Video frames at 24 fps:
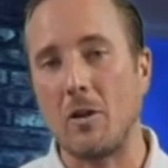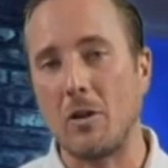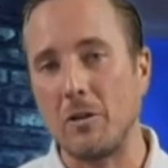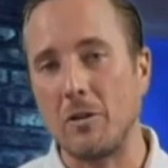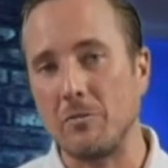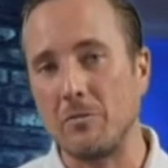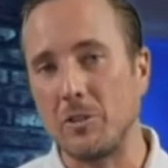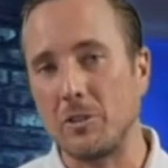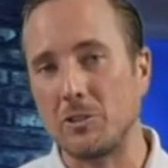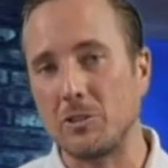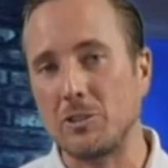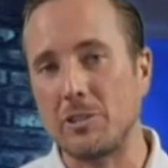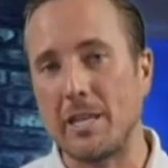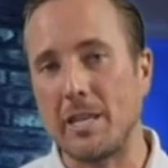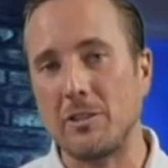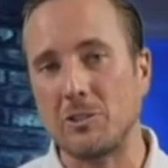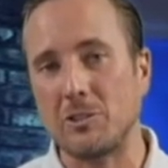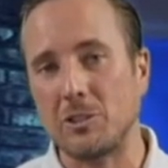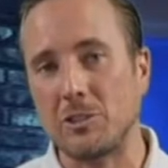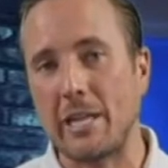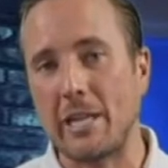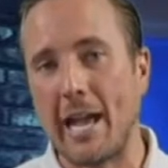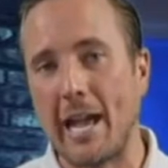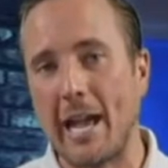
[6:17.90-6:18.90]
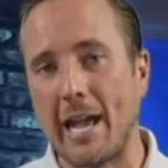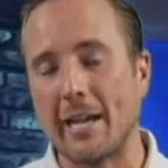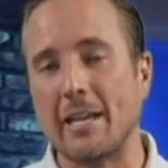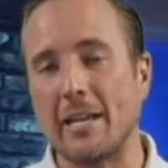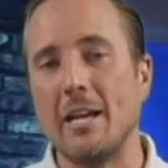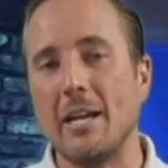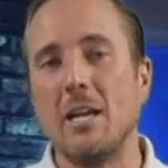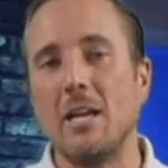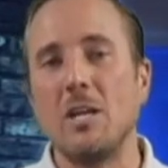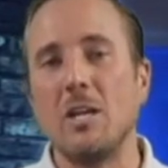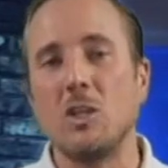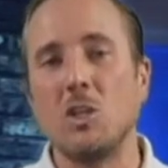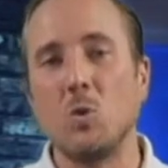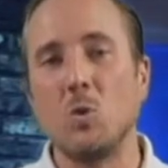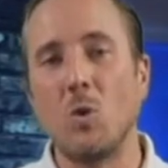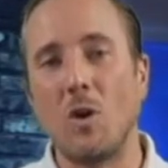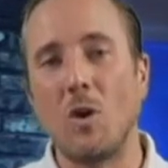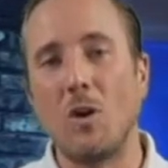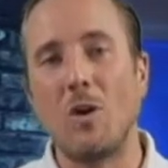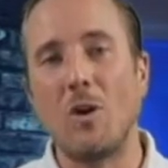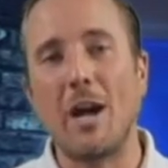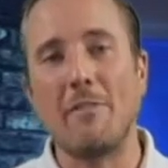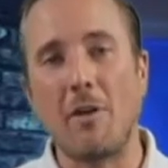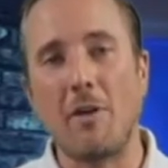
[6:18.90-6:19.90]
your center stack. You
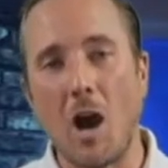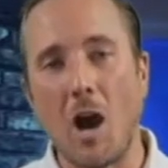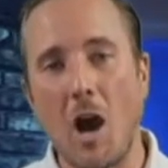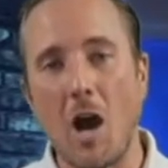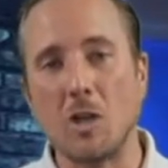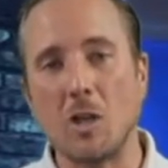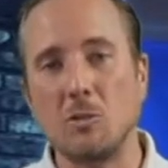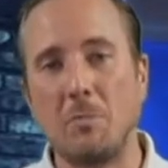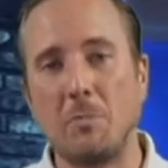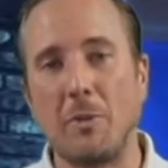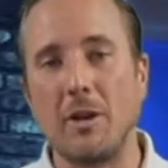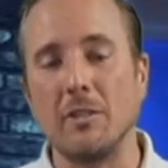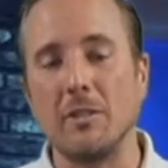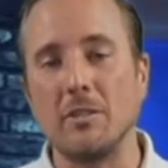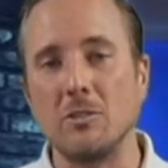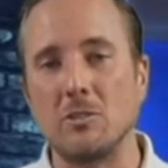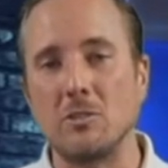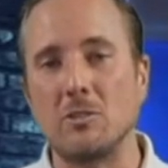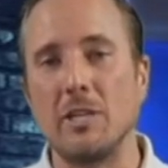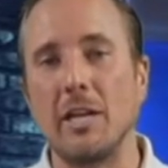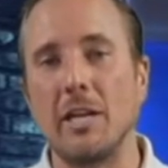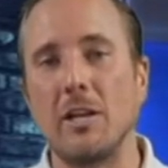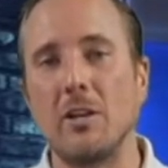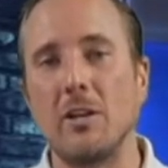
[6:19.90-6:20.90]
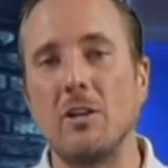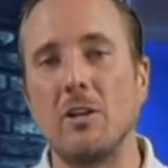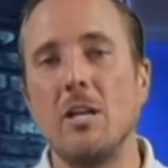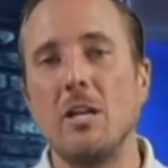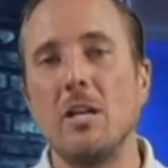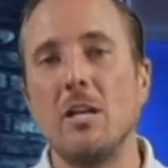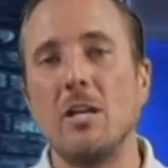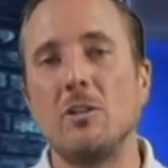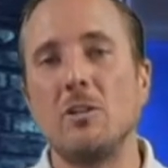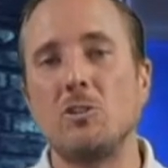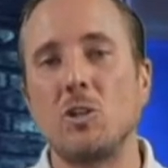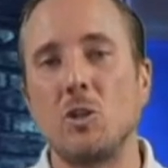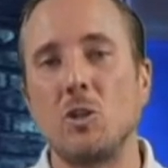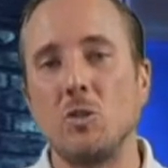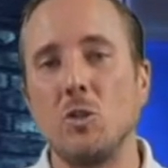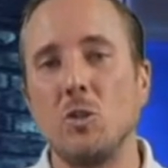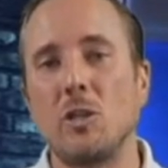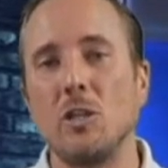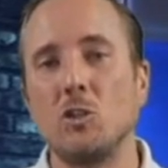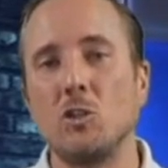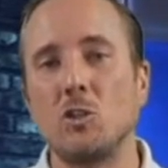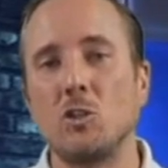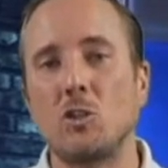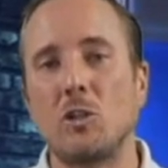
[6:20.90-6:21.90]
will have aux buttons there so you
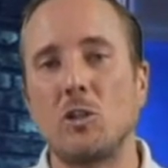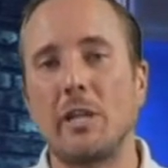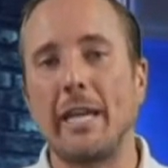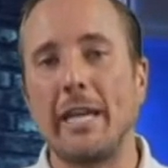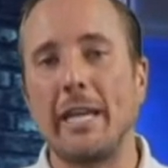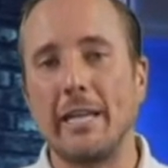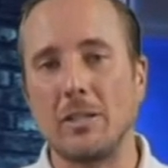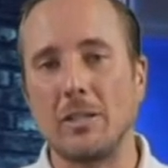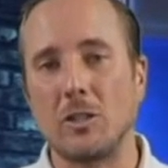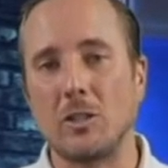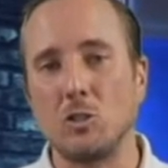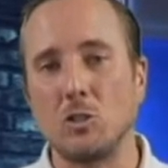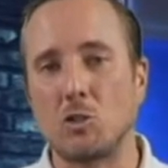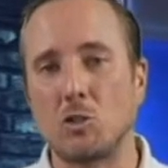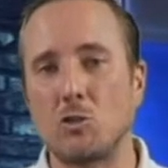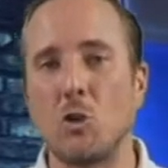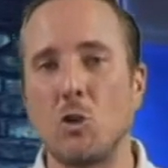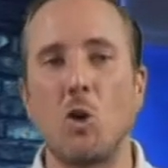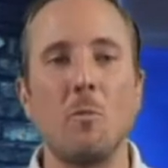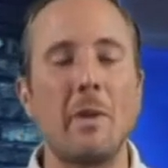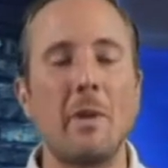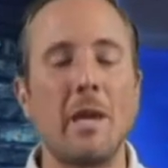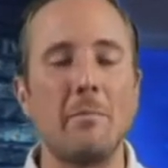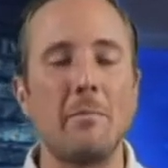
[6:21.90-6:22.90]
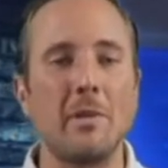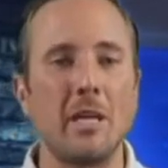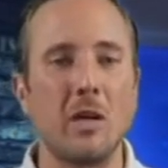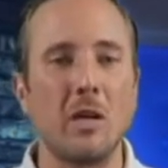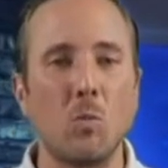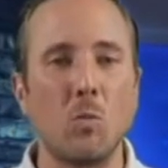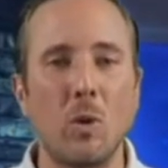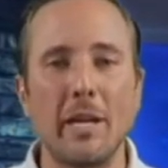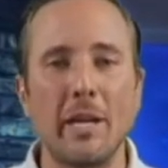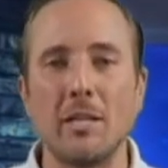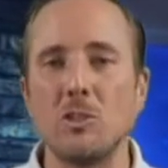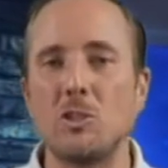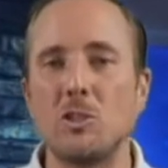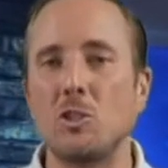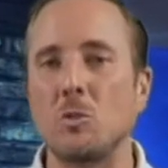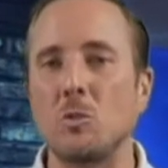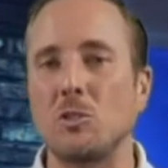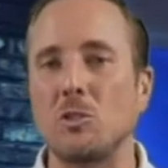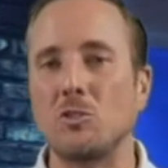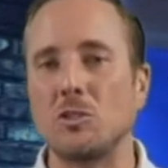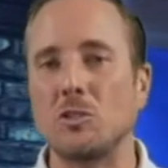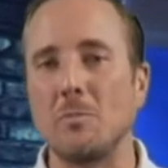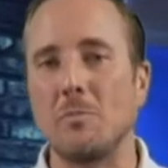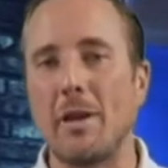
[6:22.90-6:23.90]
can control maybe a winch or
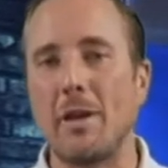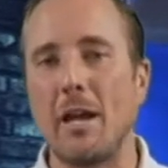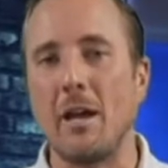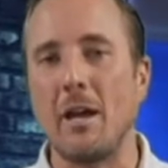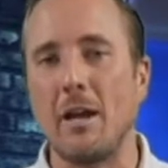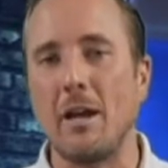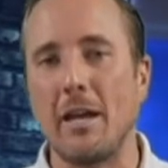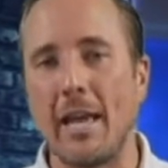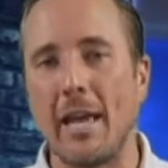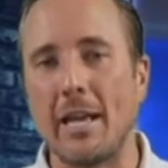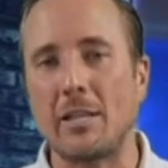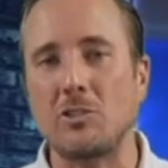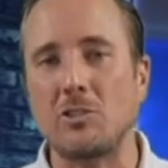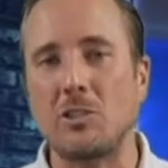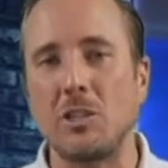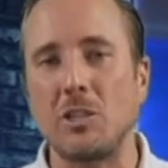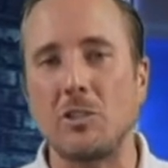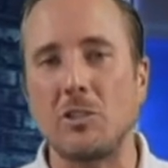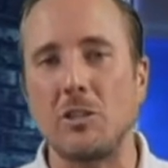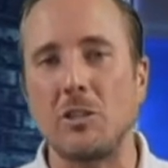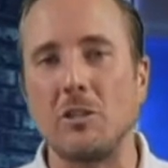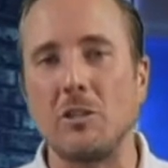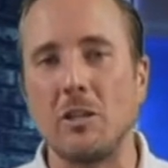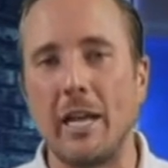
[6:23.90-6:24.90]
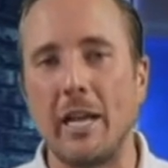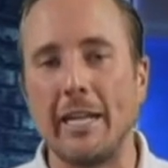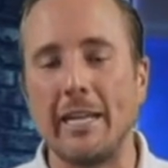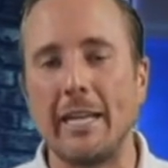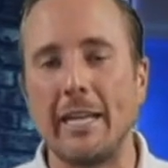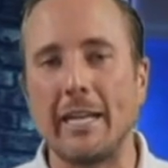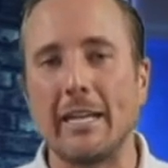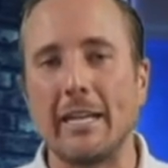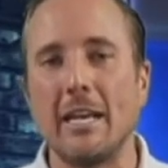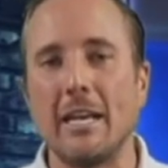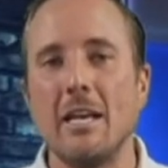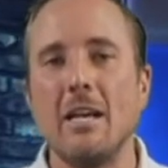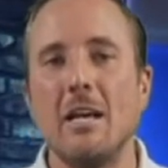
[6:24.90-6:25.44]
some exterior lighting.